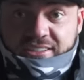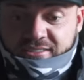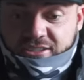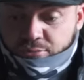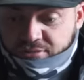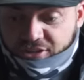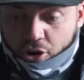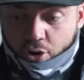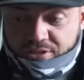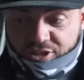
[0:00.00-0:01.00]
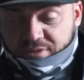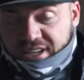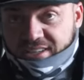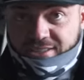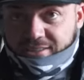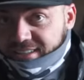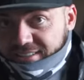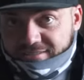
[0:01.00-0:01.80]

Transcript: you know, cards that are potentially